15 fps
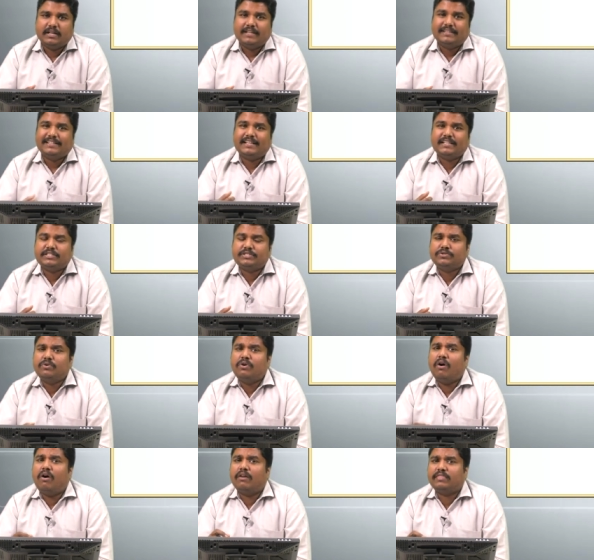there is
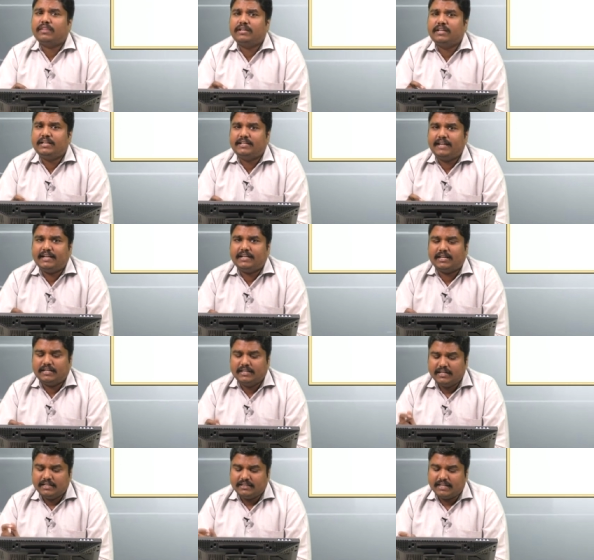no authentic data.
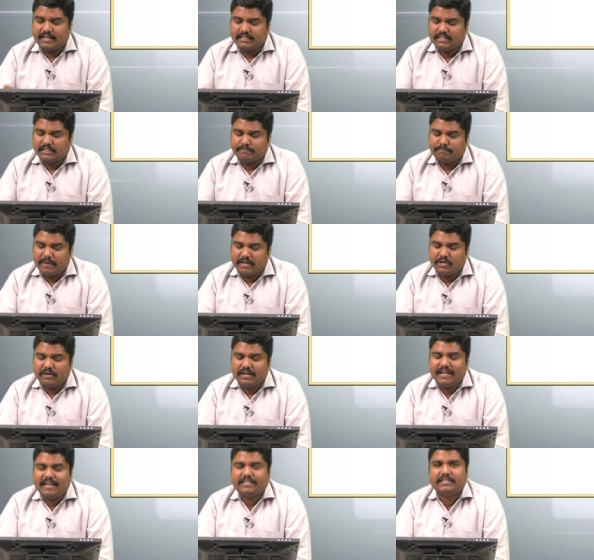There is a
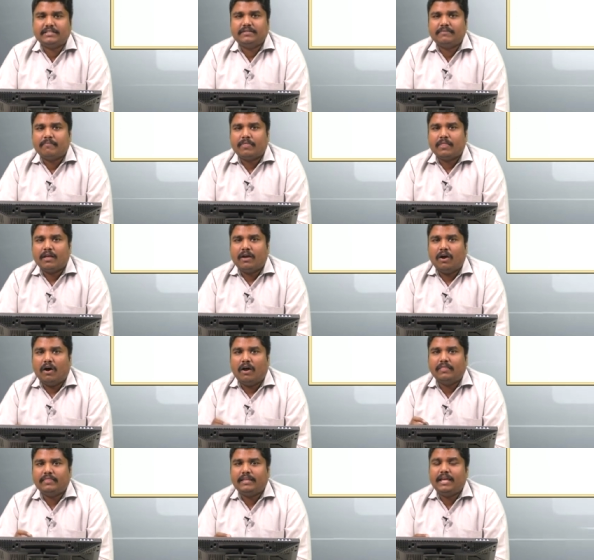speculation
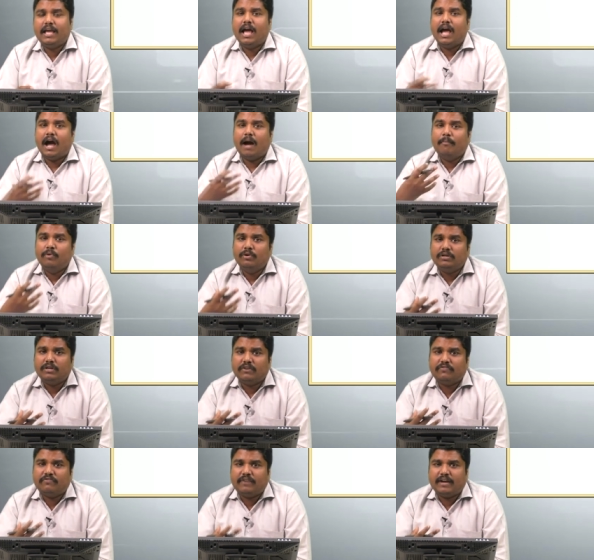on the amount
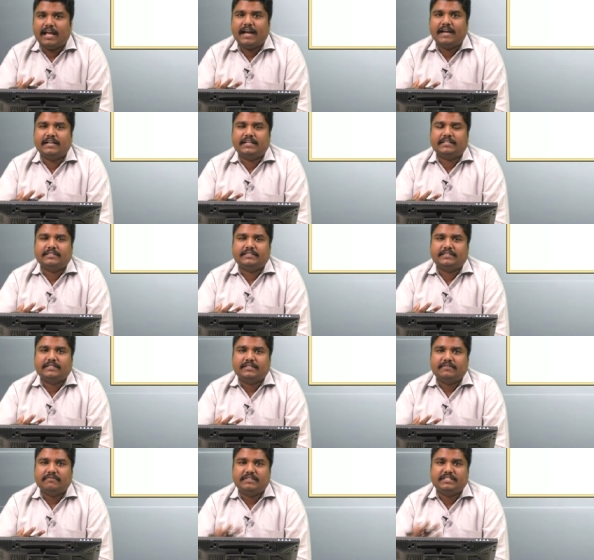of land
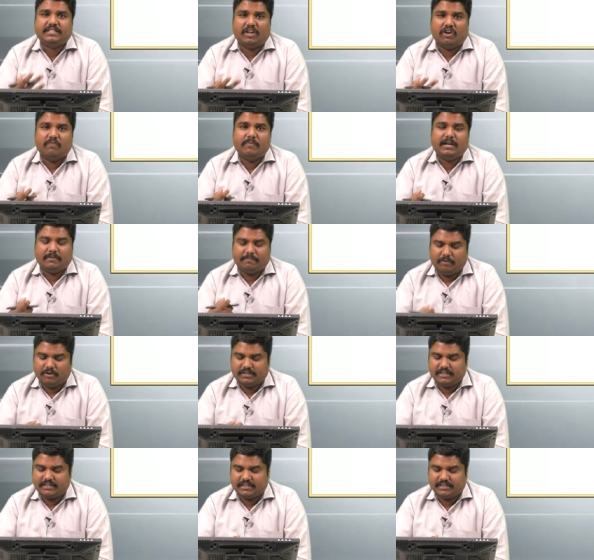which government
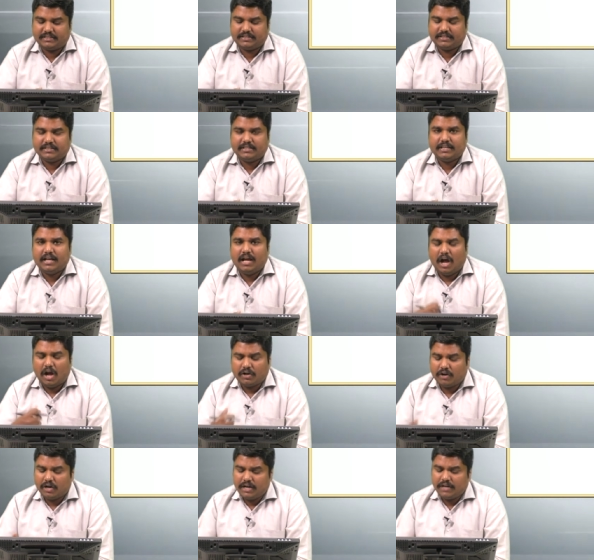possesses.
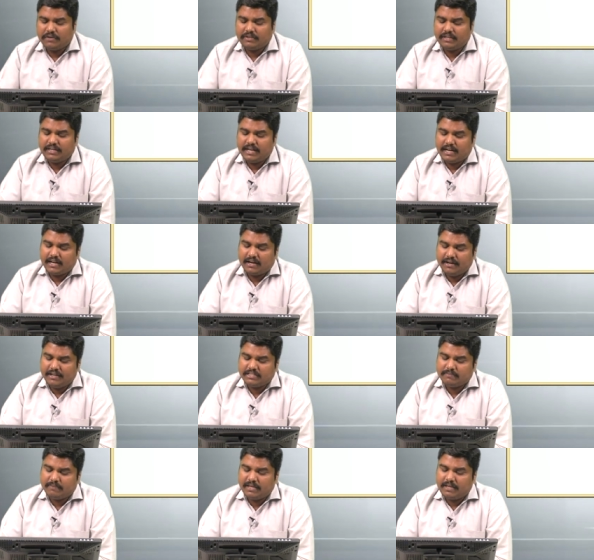According to the data
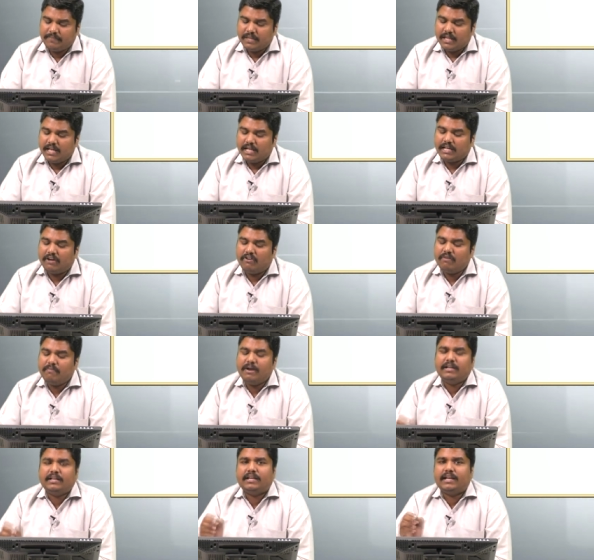released by
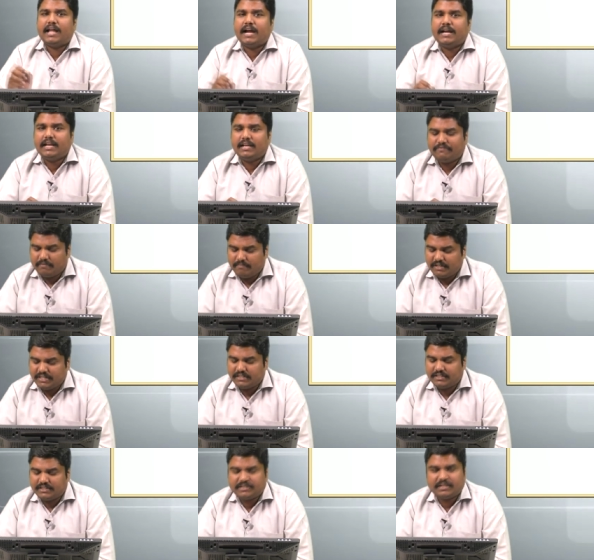Government Land
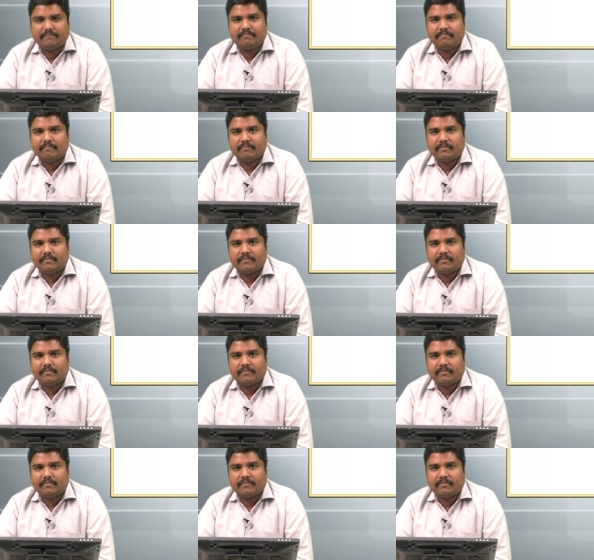Information System,